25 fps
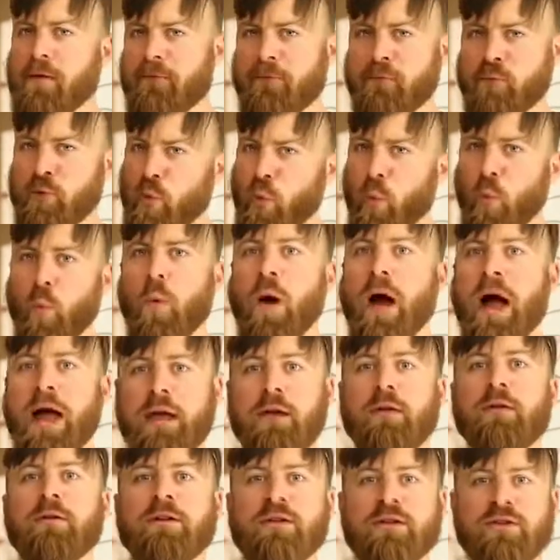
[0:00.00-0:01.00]
for the
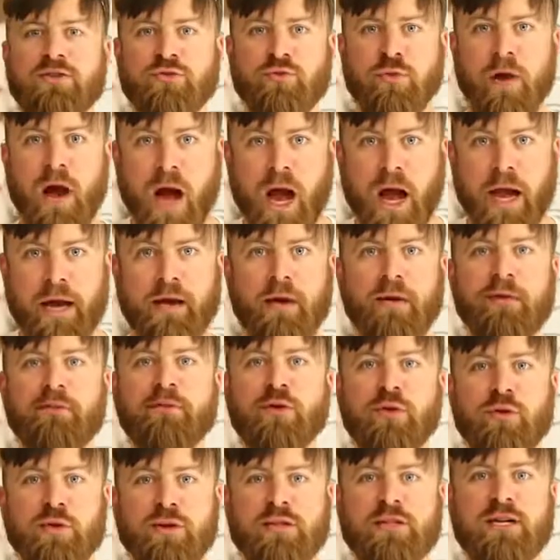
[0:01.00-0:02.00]
wildest ride of
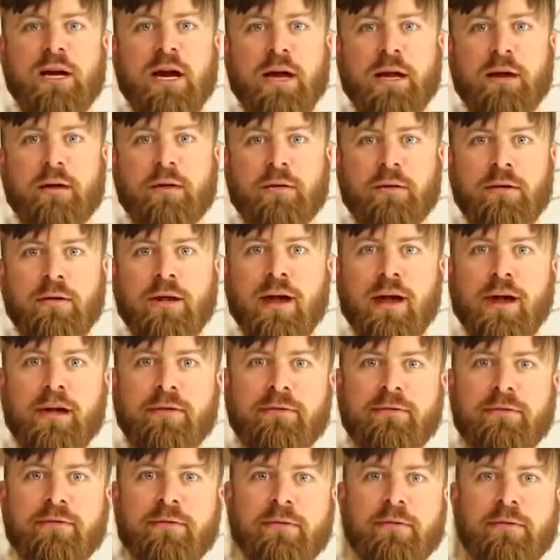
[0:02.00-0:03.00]
your entire life.